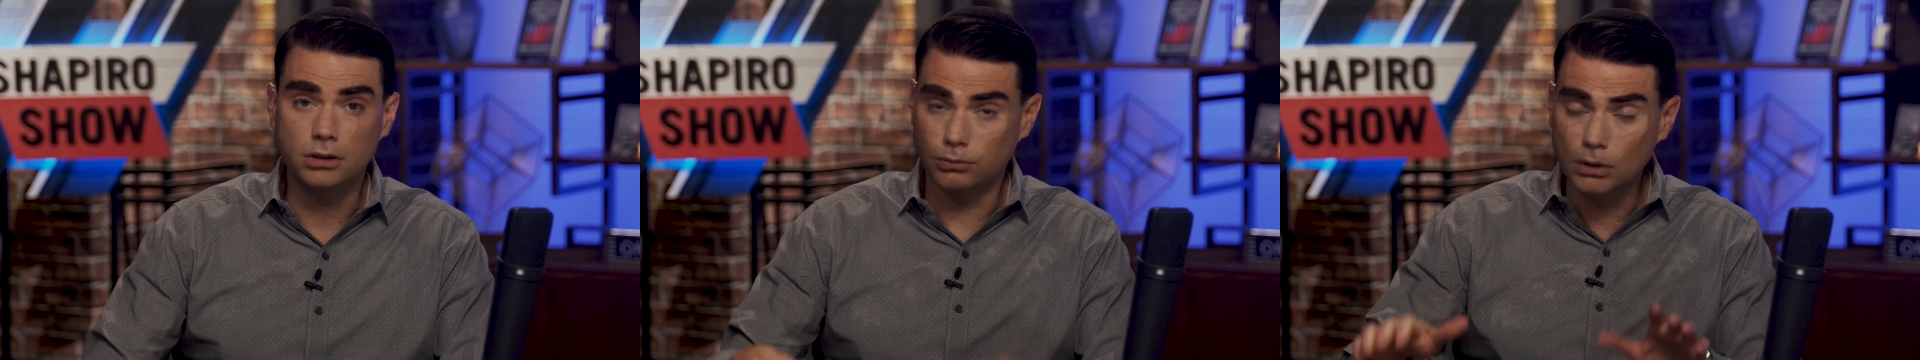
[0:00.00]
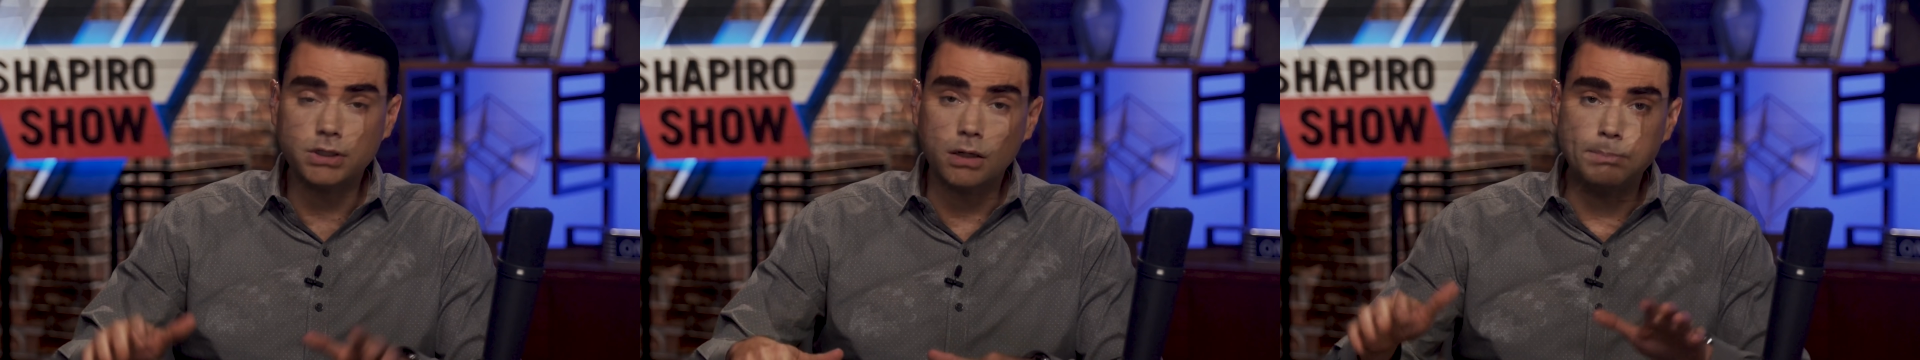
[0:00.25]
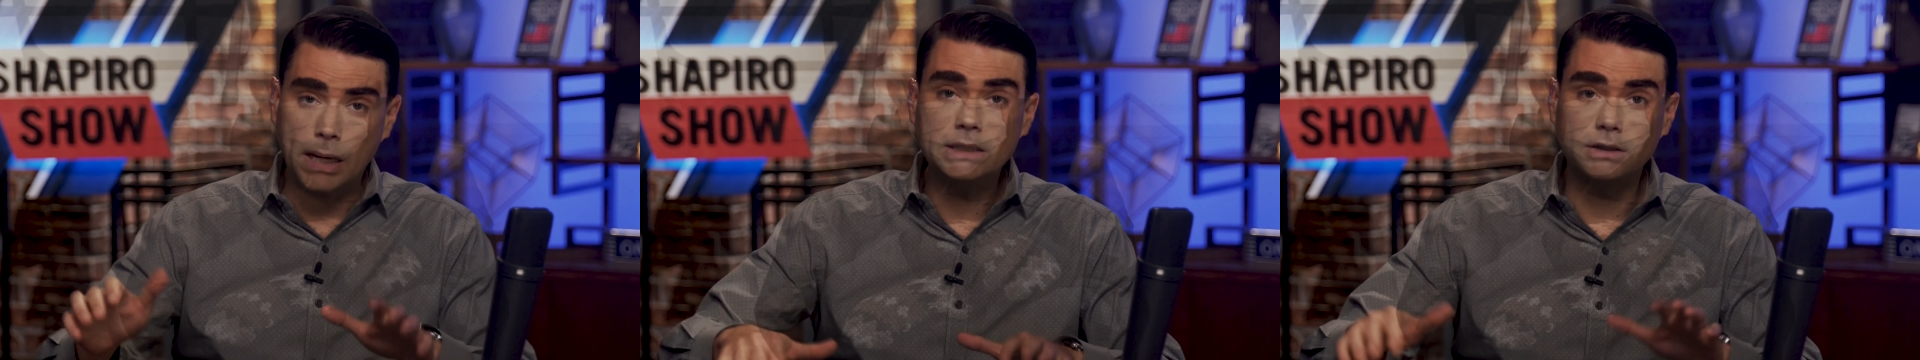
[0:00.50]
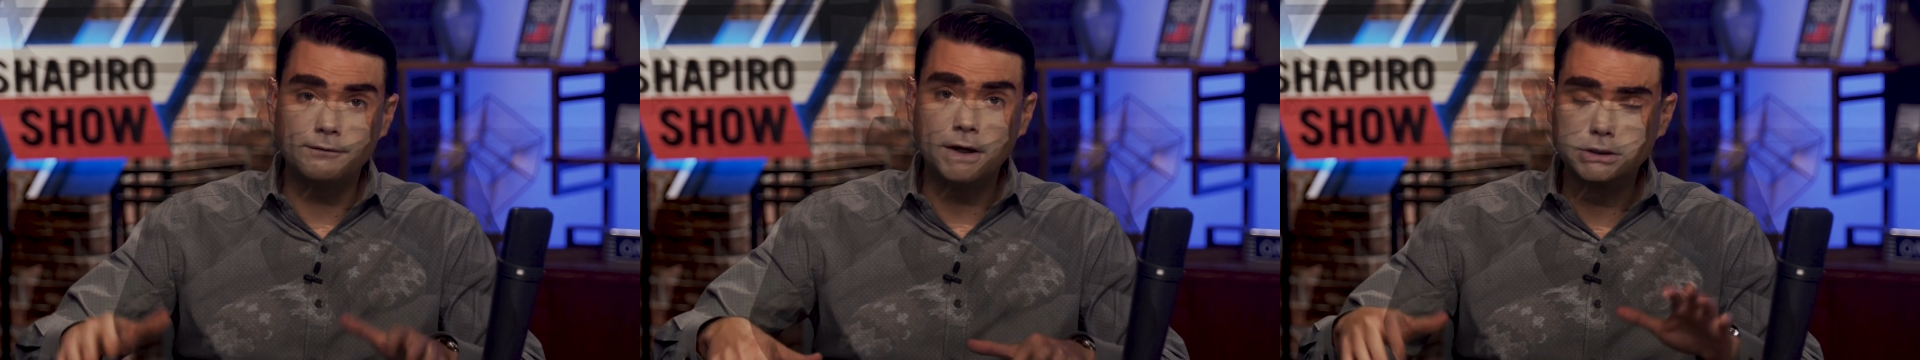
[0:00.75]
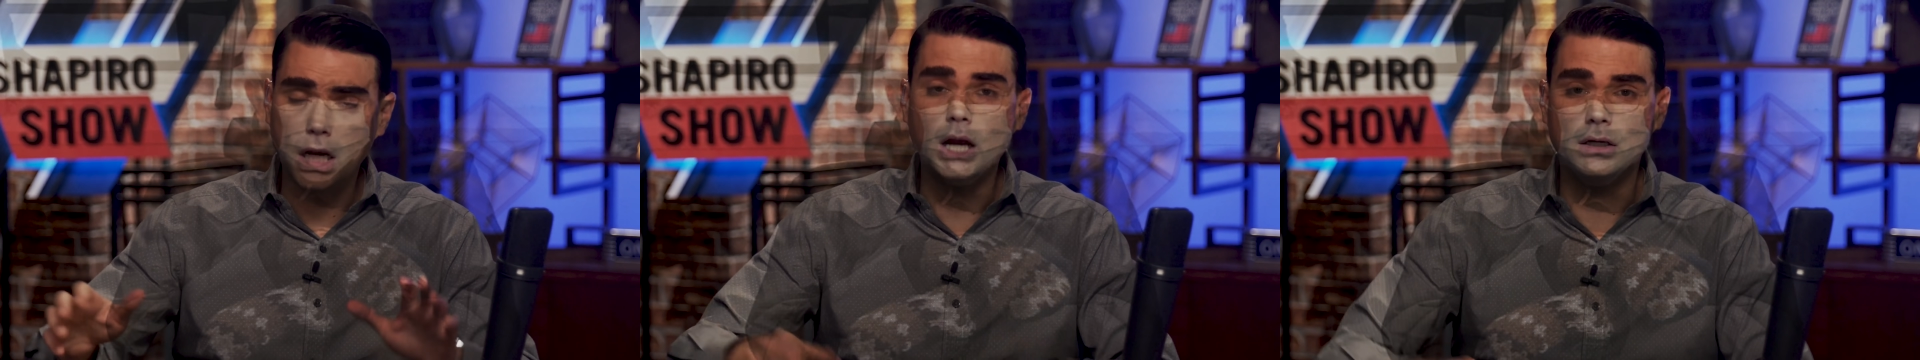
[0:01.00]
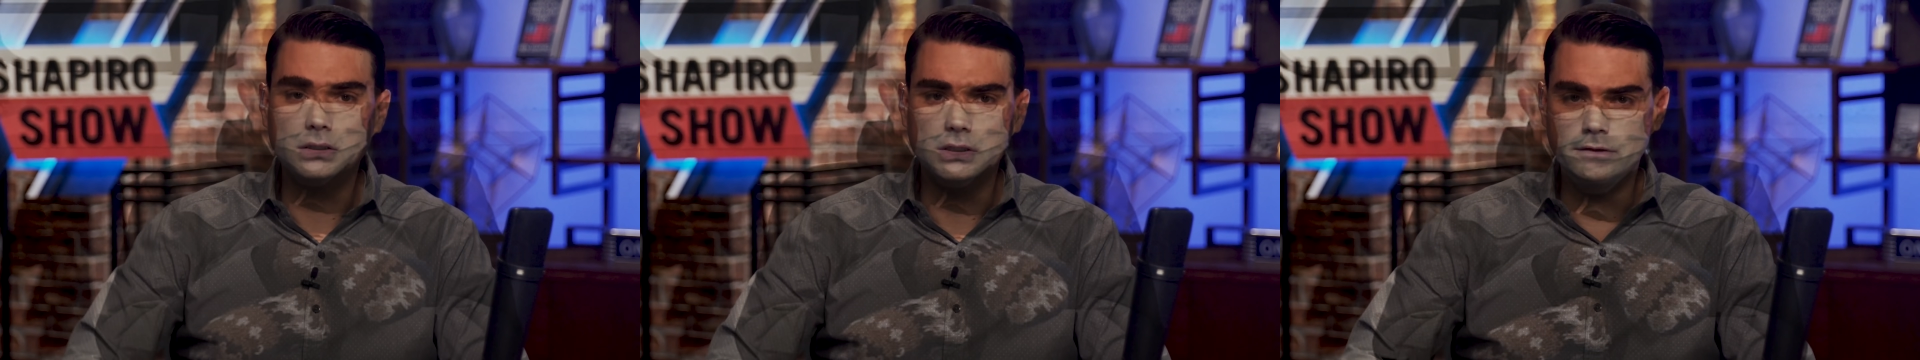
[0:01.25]
that the rich are paying the fair
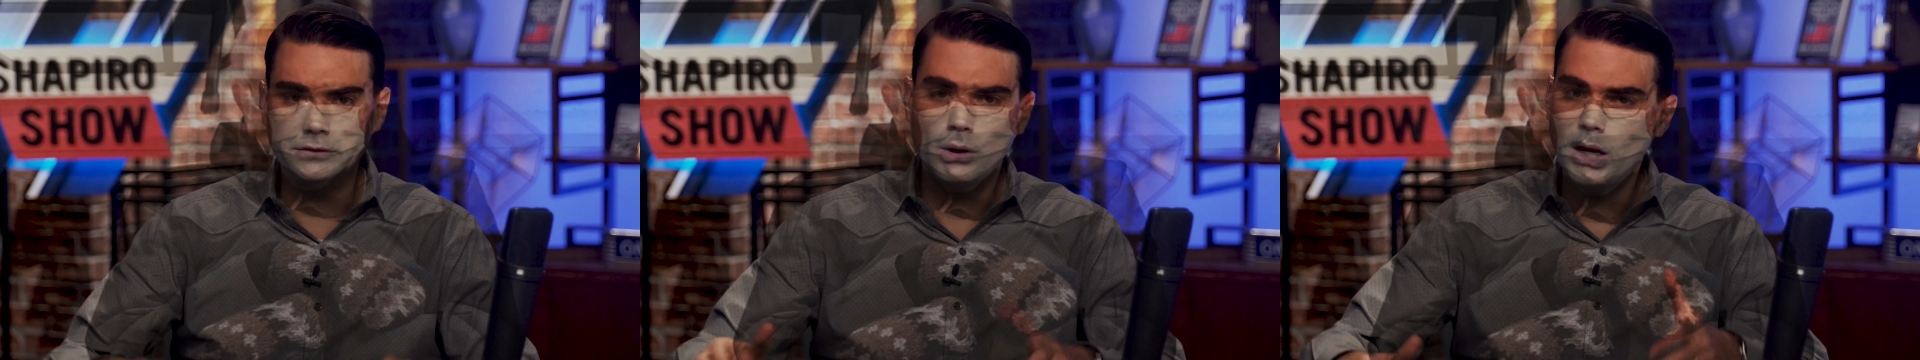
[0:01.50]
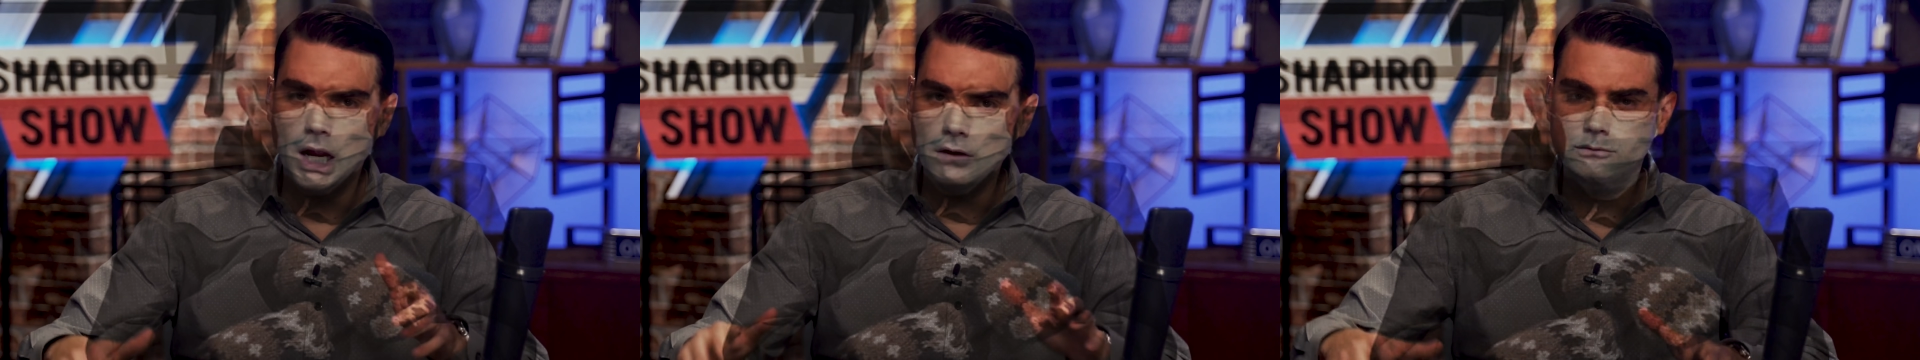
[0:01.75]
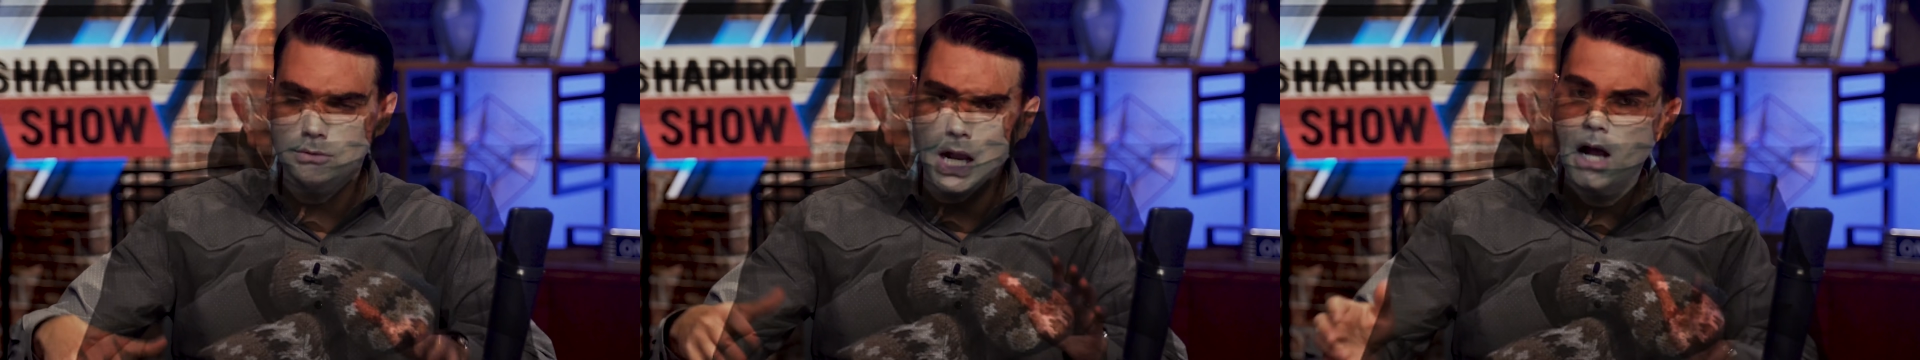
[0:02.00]
share, even though I have three